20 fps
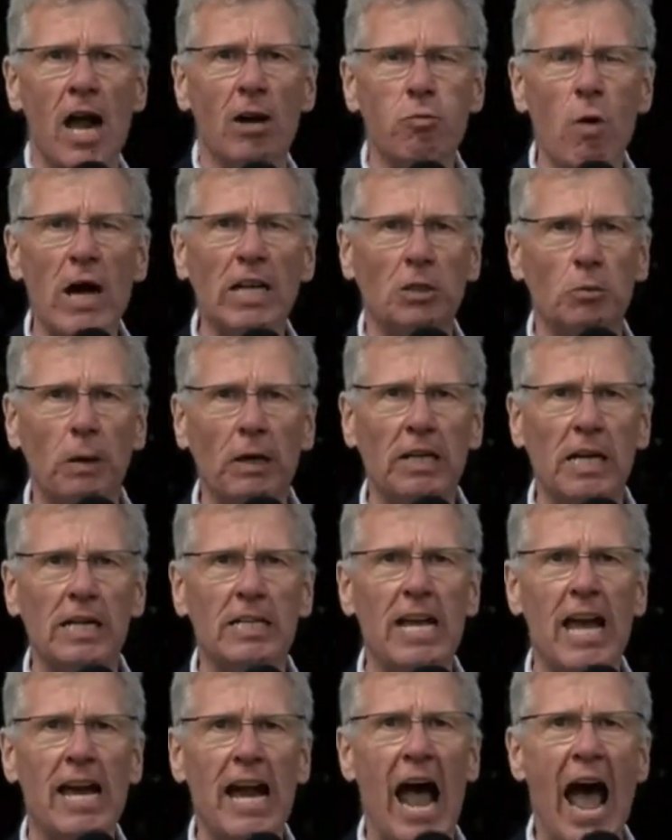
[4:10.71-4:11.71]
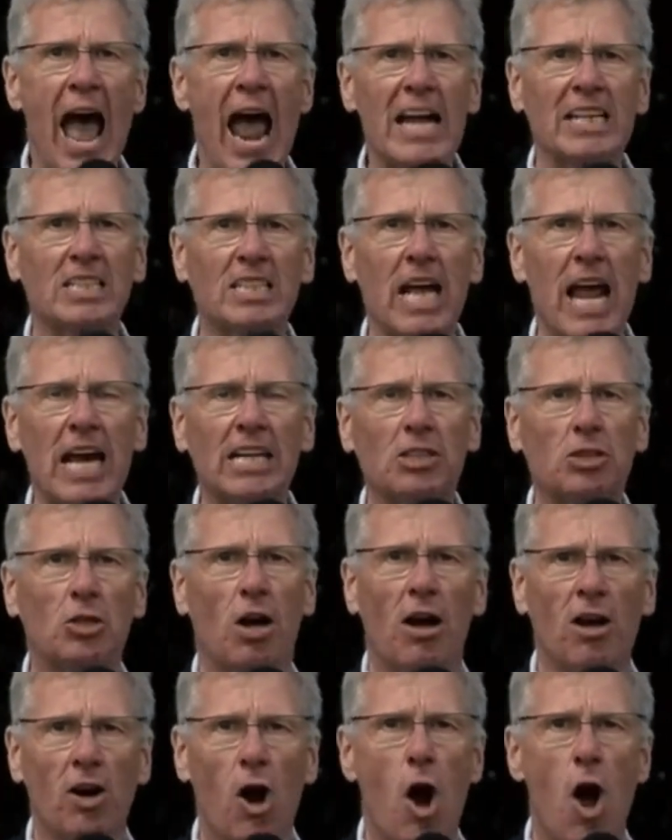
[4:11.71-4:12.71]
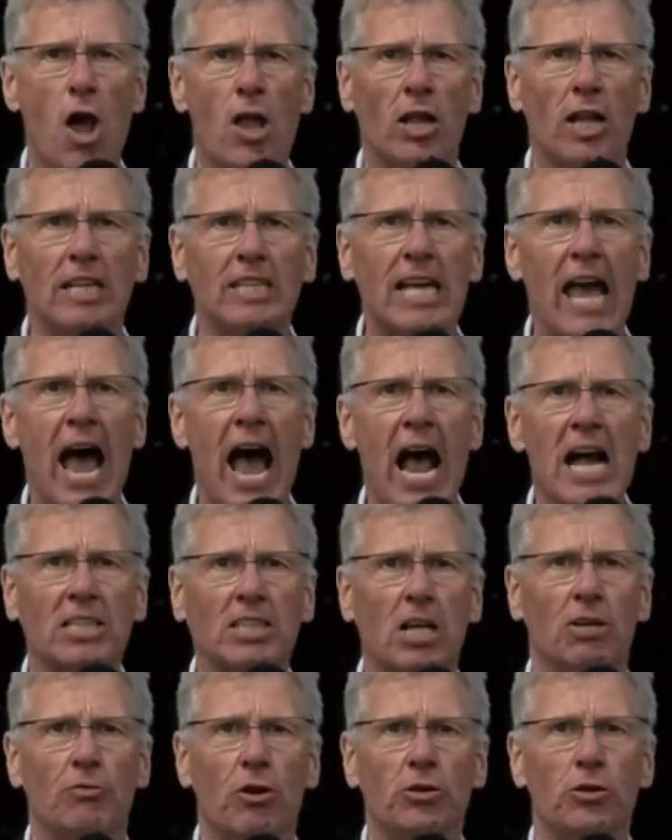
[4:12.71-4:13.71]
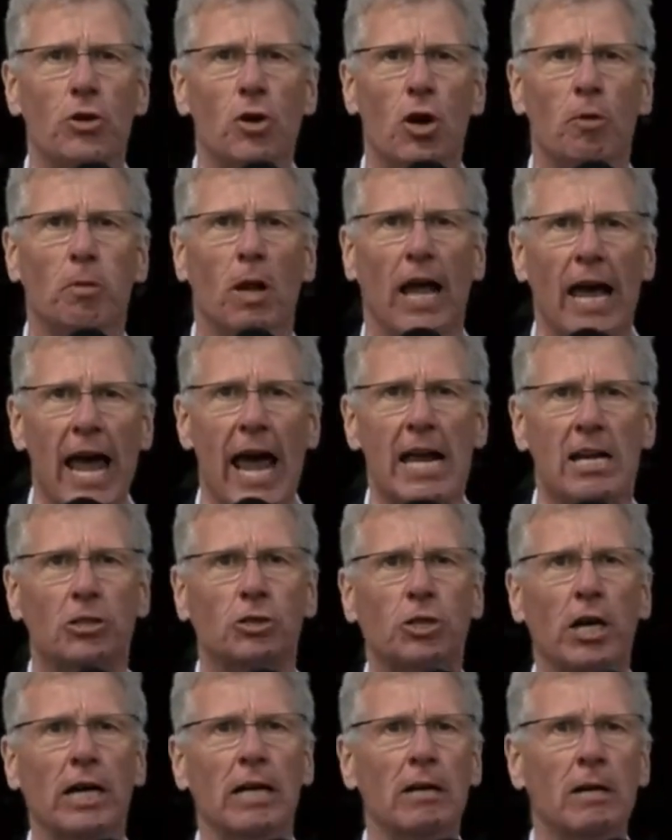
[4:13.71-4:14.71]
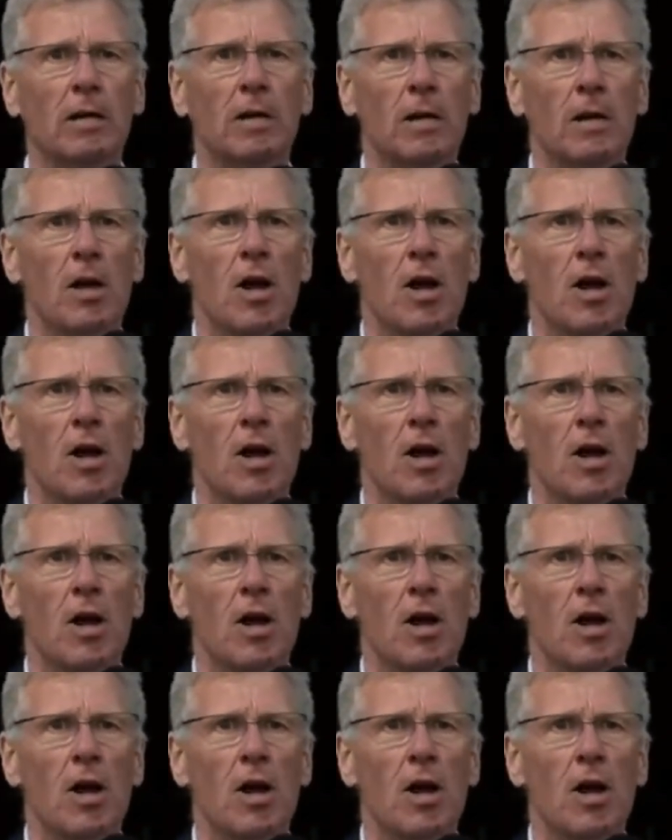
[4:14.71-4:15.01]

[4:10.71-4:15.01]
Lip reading: in which we can get access to our oil and gas and renewable energy.